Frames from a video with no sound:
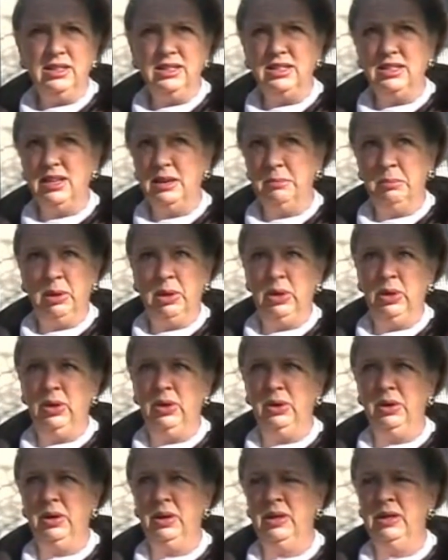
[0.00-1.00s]
I like to
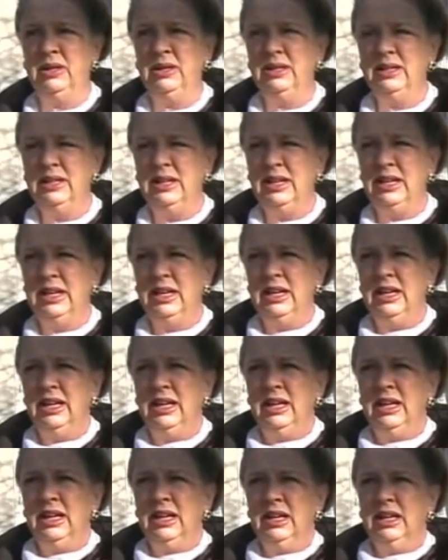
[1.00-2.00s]
think of host Paula
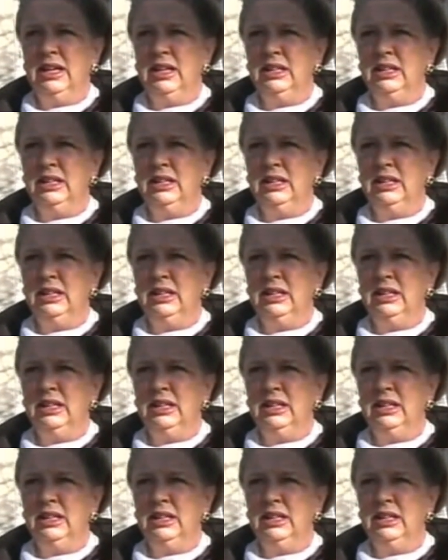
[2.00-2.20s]
Rhodes